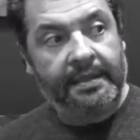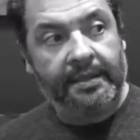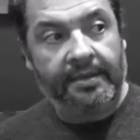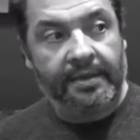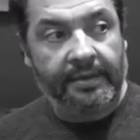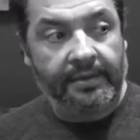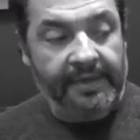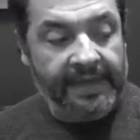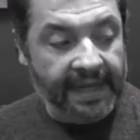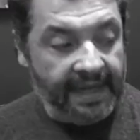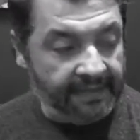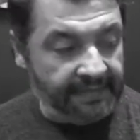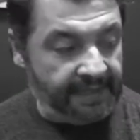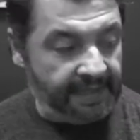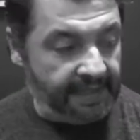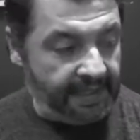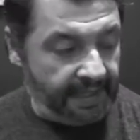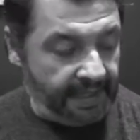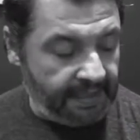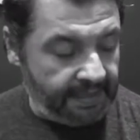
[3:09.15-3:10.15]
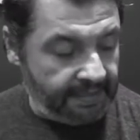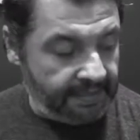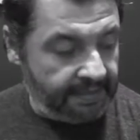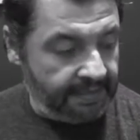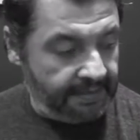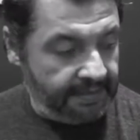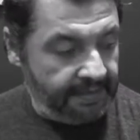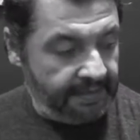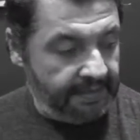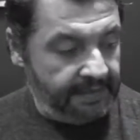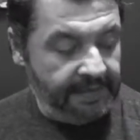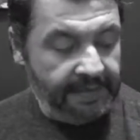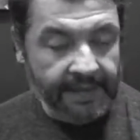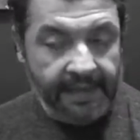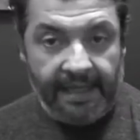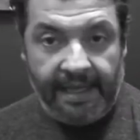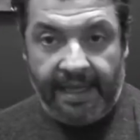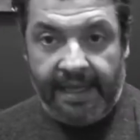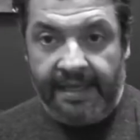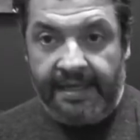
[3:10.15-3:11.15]
I would have to get
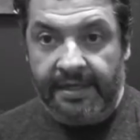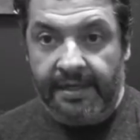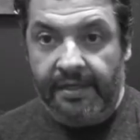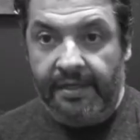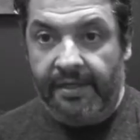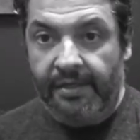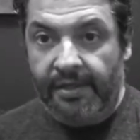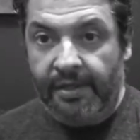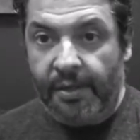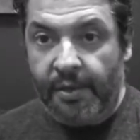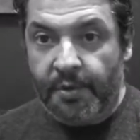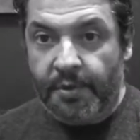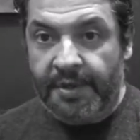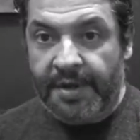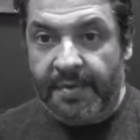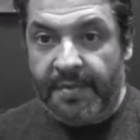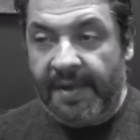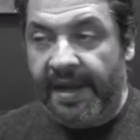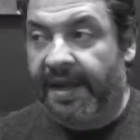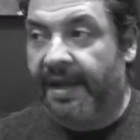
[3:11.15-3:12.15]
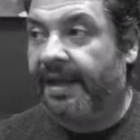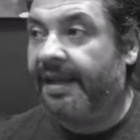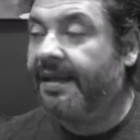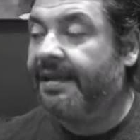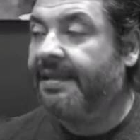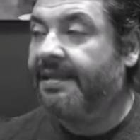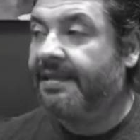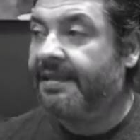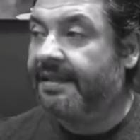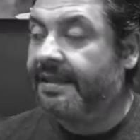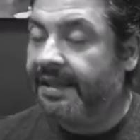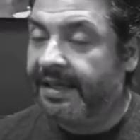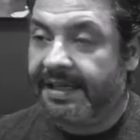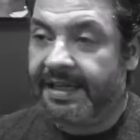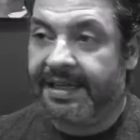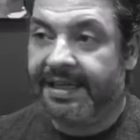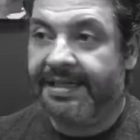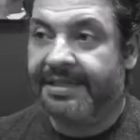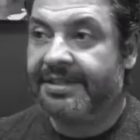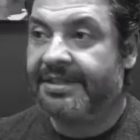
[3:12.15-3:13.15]
and load in my
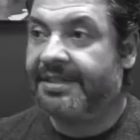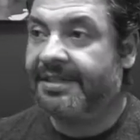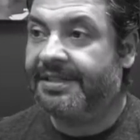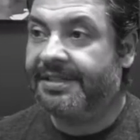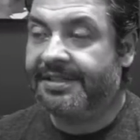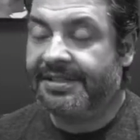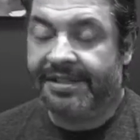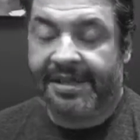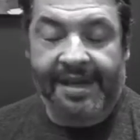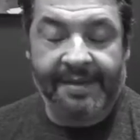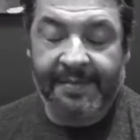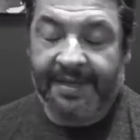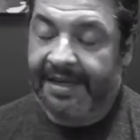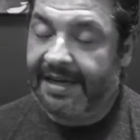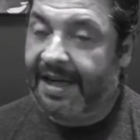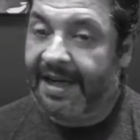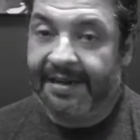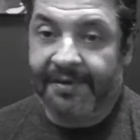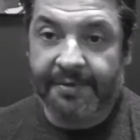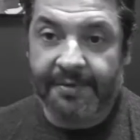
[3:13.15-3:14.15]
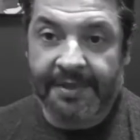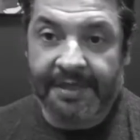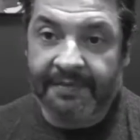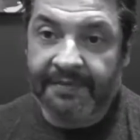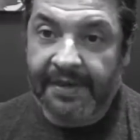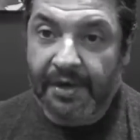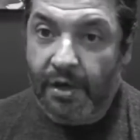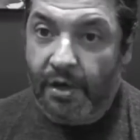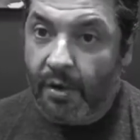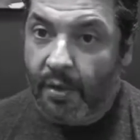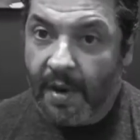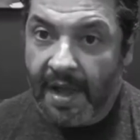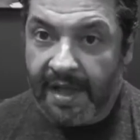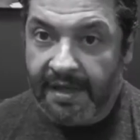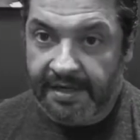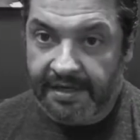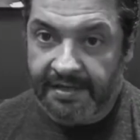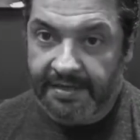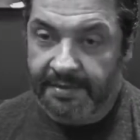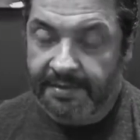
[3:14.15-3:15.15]
luggage. And I don't even know how
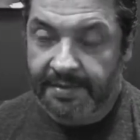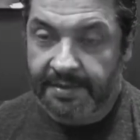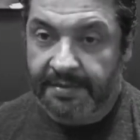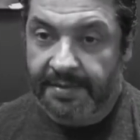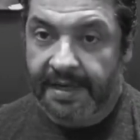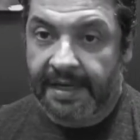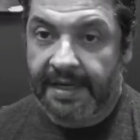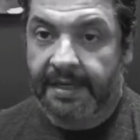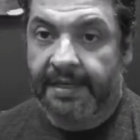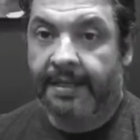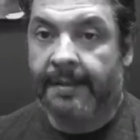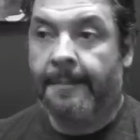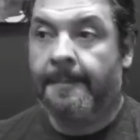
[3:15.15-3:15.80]
to do it, right?